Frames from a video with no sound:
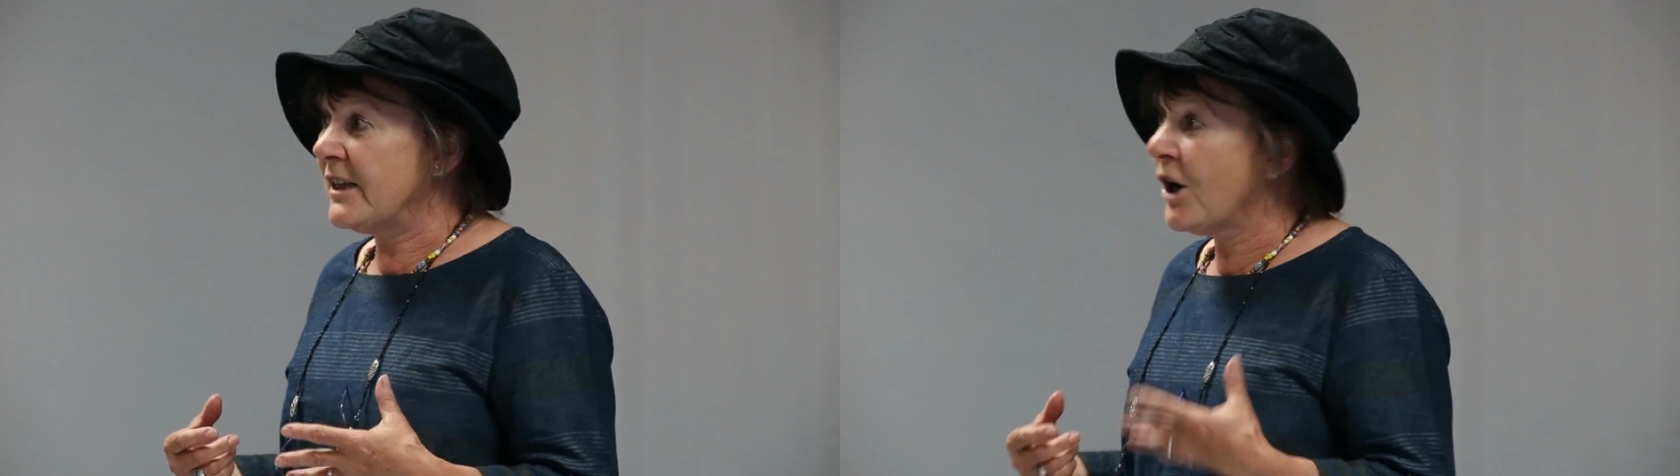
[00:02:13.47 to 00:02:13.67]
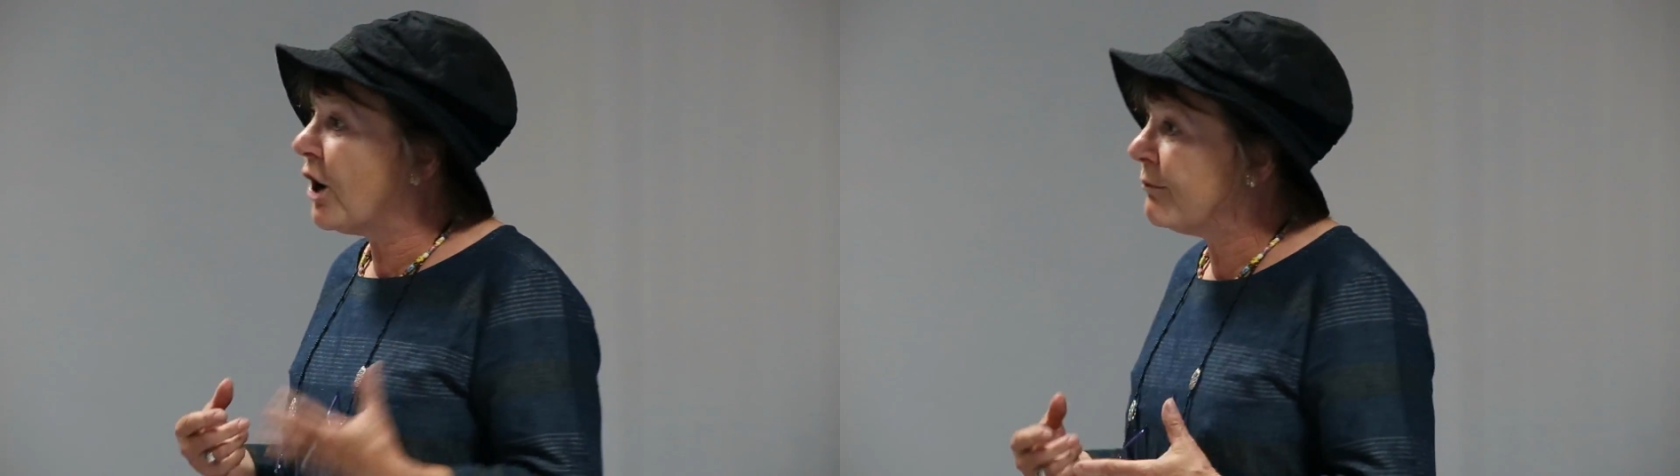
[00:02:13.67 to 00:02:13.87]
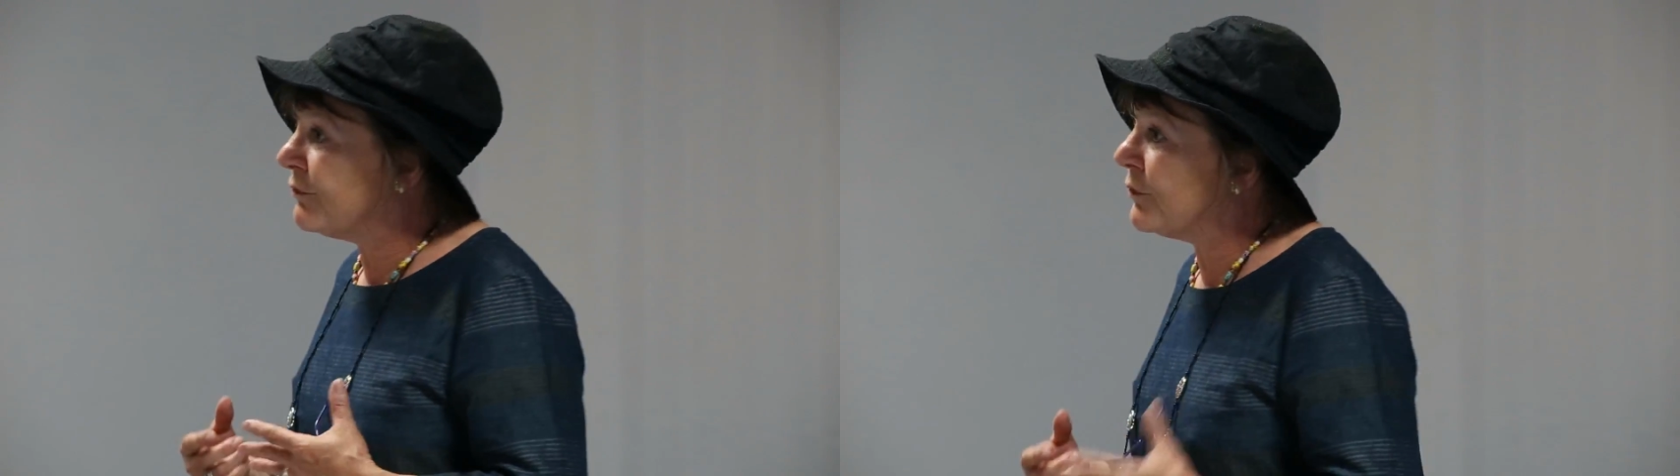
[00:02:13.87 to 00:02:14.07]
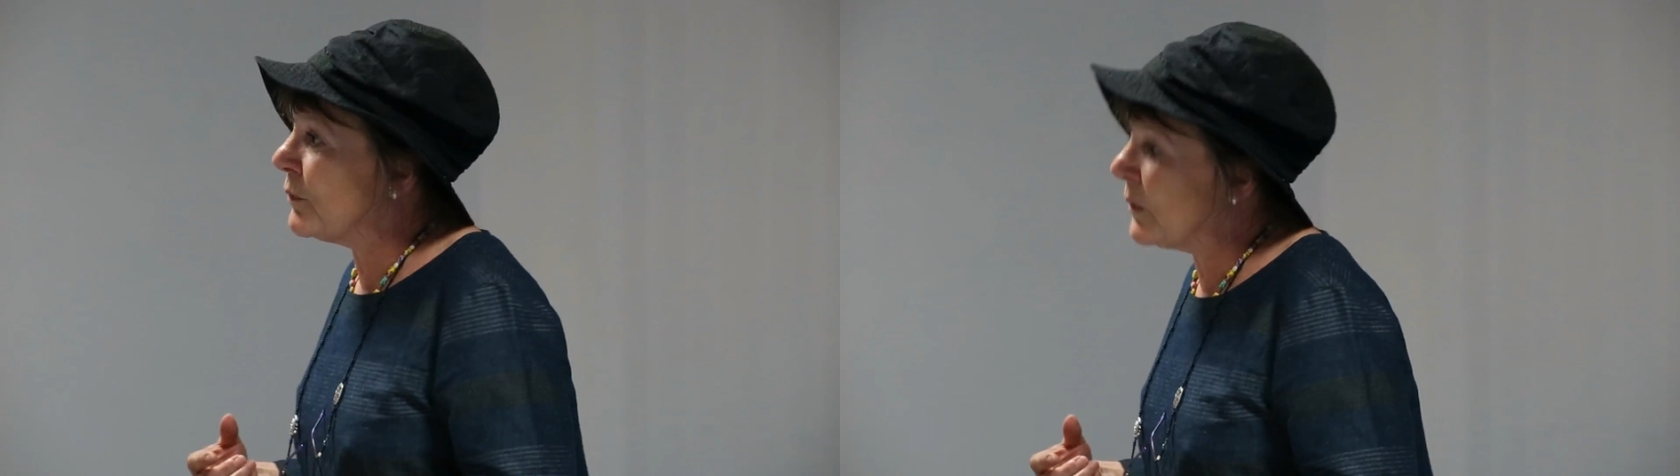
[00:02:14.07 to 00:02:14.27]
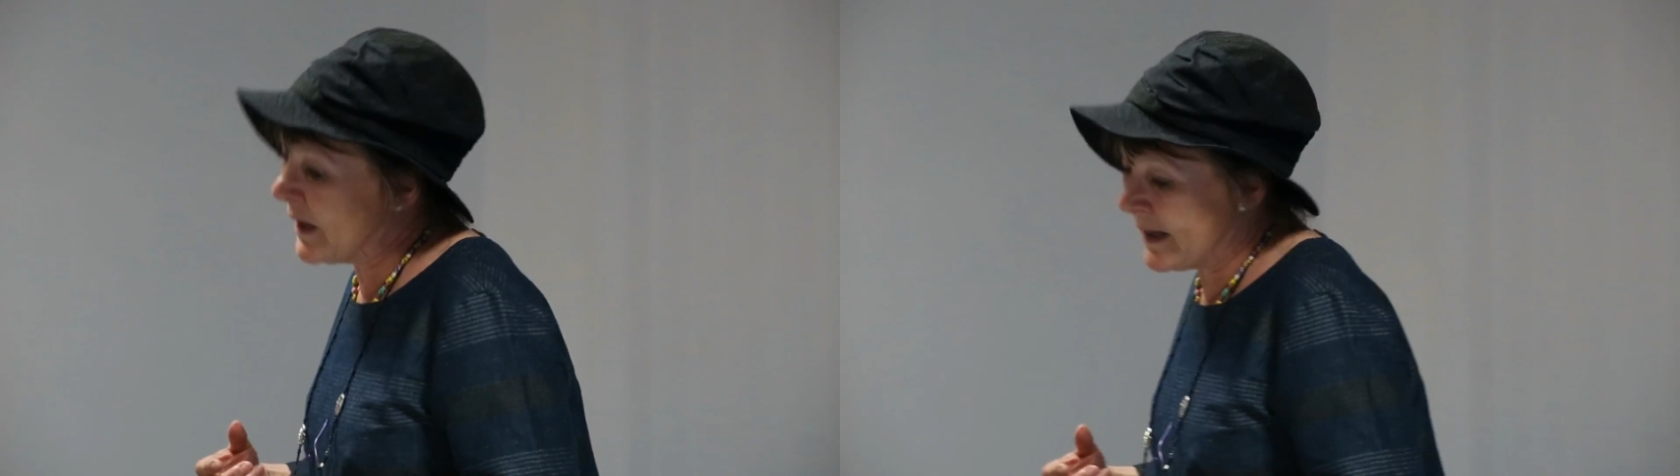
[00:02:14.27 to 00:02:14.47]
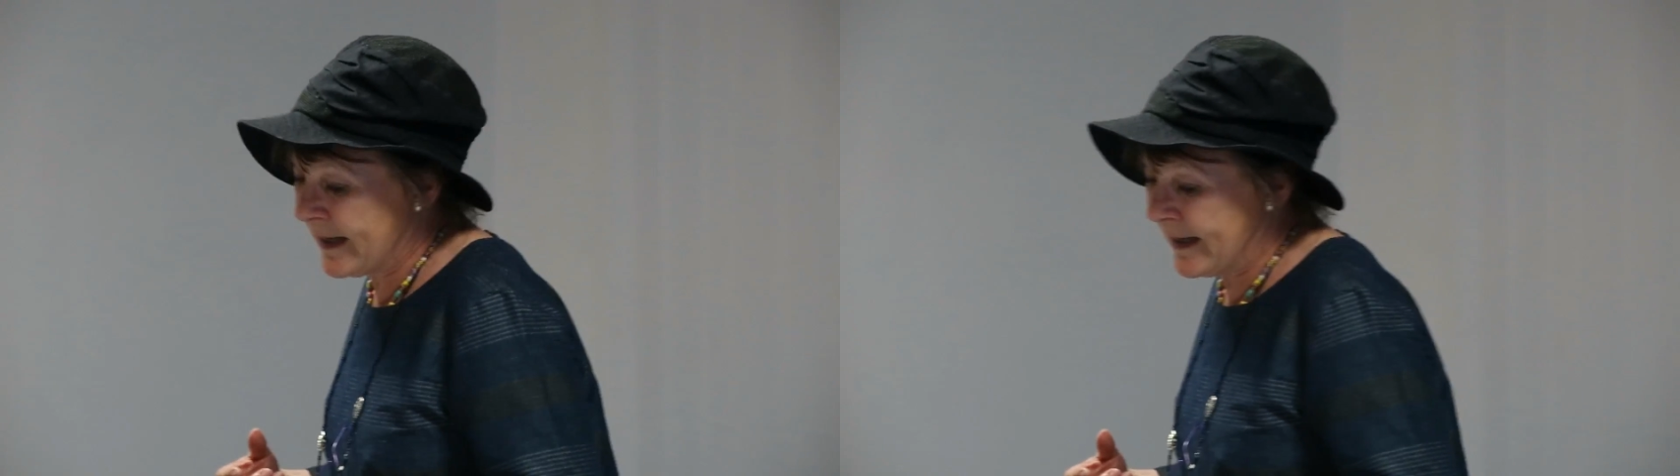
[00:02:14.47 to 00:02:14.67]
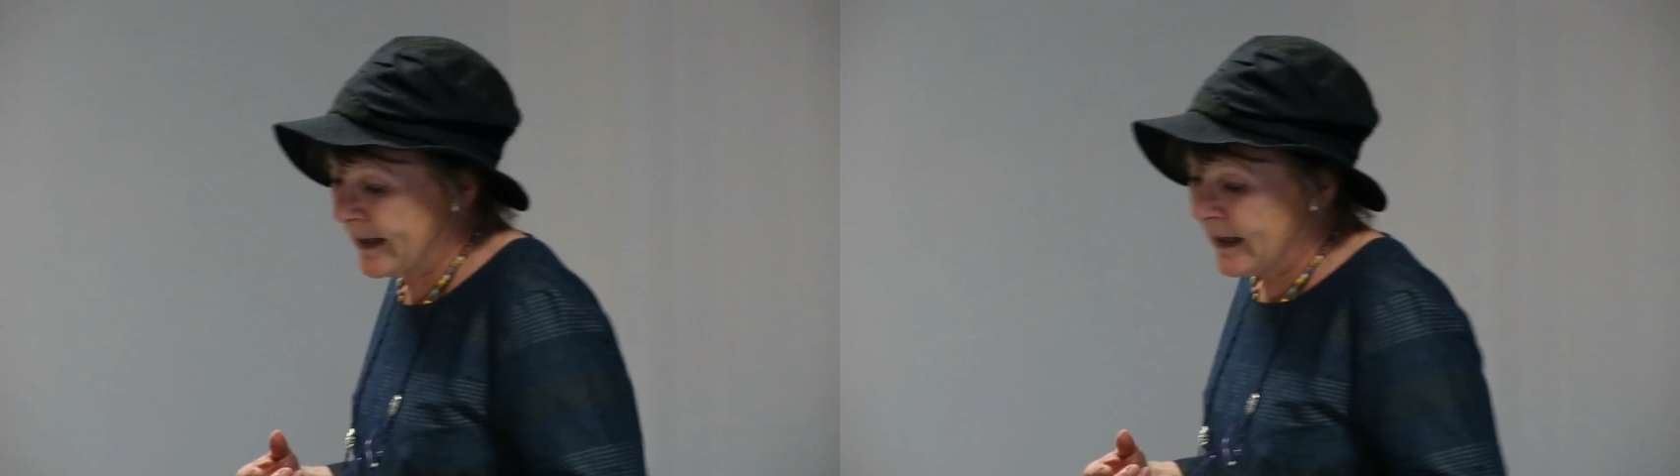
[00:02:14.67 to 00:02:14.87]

harmful way.